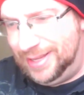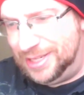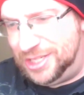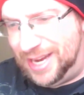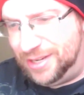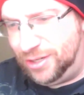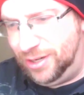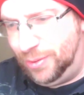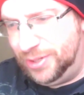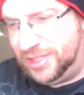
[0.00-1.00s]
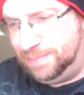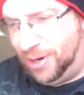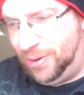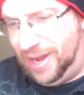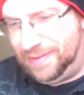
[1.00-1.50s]
The challenger lowers his
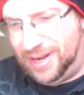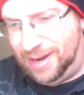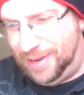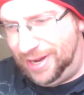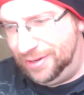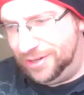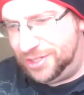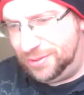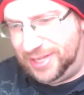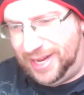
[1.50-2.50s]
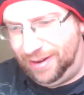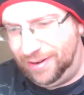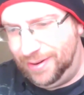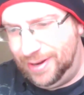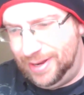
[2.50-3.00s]
bow, having not bothered to shoot the
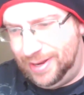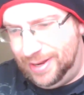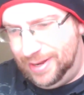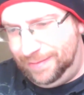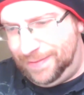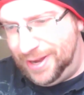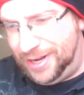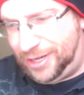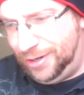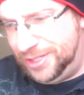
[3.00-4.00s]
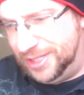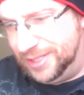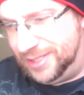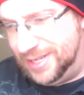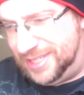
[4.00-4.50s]
arrow. Fauna
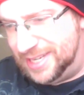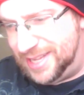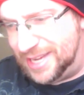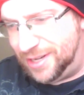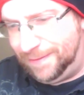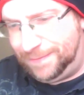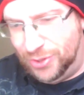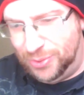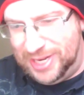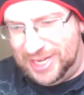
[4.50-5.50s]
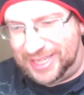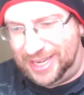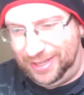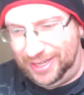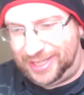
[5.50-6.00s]
curses and says, That's our food. We need to
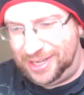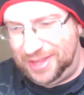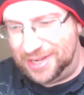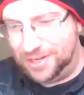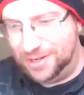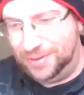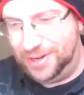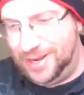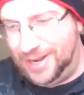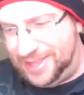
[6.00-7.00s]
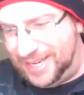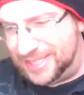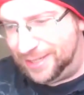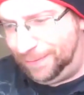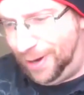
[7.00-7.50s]
kill it. Kill that toad. I think
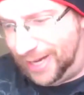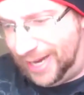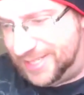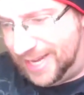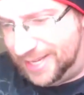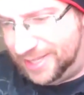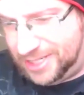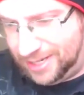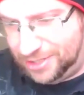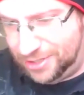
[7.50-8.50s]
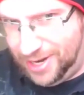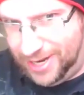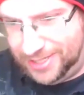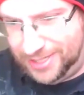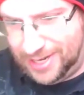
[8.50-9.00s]
it's a frog, I say, and the challenger
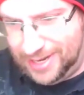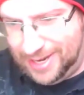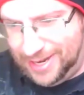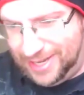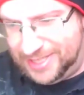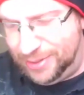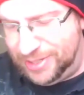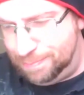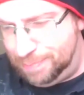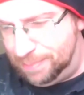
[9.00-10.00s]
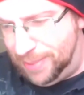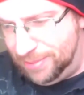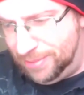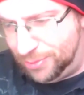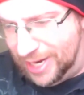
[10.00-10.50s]
nods. A series of big
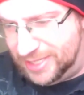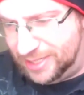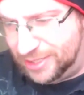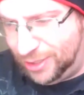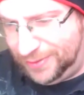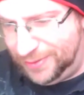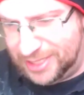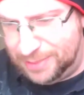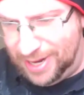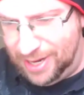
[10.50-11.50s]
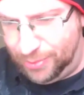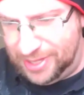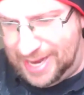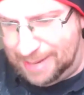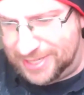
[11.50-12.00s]
bubbles rise to the surface of the spot where
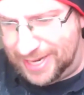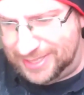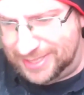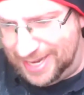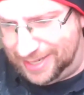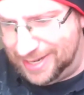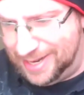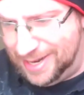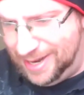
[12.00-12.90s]
the knapsack sank.